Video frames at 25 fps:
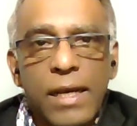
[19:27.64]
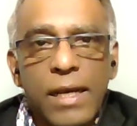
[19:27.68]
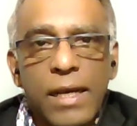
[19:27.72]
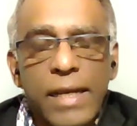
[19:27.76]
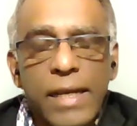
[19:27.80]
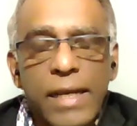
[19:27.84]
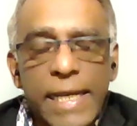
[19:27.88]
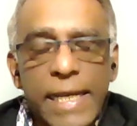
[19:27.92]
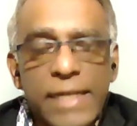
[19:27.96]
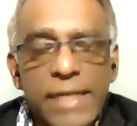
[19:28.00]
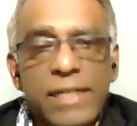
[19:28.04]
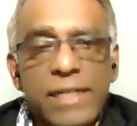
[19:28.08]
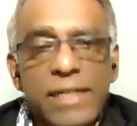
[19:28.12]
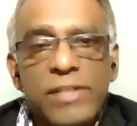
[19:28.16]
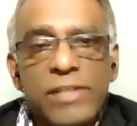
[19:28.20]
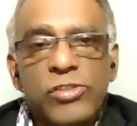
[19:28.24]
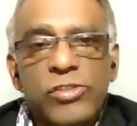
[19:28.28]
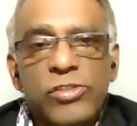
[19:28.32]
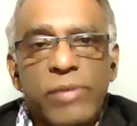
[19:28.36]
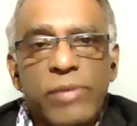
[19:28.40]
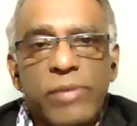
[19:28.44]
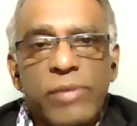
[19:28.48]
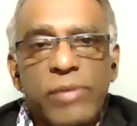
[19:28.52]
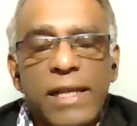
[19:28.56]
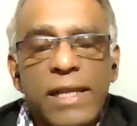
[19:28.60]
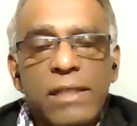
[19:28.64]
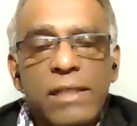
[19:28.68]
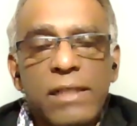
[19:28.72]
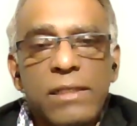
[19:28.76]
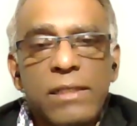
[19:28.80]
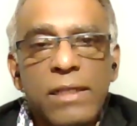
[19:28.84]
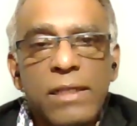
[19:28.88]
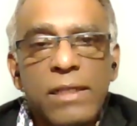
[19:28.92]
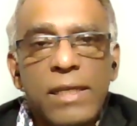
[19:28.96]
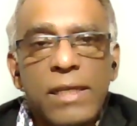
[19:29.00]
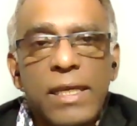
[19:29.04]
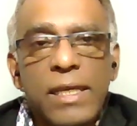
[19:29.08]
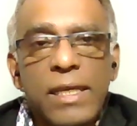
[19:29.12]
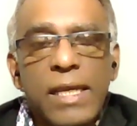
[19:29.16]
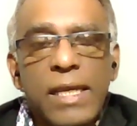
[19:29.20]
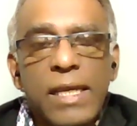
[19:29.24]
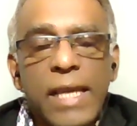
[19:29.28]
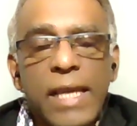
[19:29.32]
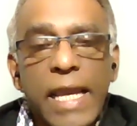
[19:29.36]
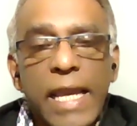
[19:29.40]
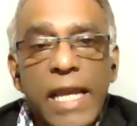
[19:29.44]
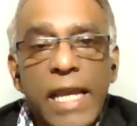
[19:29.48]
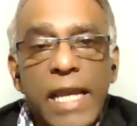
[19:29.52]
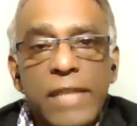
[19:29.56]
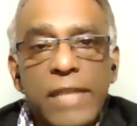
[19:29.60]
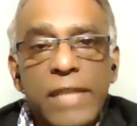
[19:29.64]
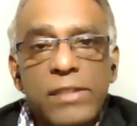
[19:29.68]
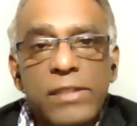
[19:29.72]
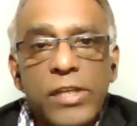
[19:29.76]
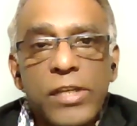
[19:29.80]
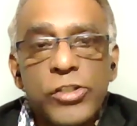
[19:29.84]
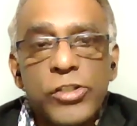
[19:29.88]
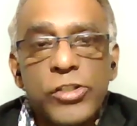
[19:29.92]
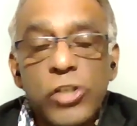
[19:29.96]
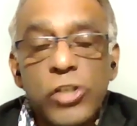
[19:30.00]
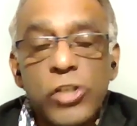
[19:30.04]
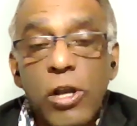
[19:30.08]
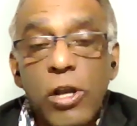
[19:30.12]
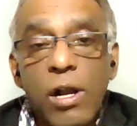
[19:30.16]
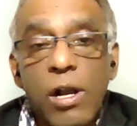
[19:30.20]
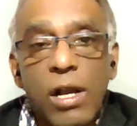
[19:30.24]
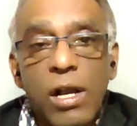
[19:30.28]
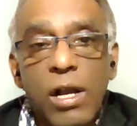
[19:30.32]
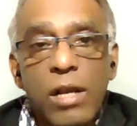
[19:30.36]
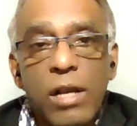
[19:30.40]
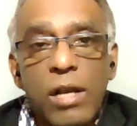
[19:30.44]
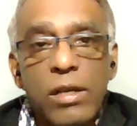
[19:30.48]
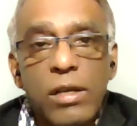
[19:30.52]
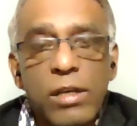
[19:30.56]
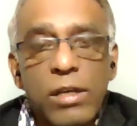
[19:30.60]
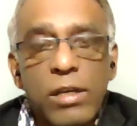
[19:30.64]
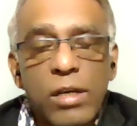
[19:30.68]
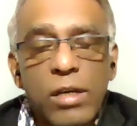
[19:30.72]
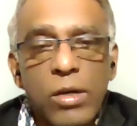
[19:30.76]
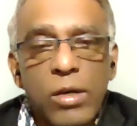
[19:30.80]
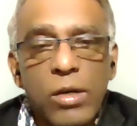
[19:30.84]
Israel. And the Shah,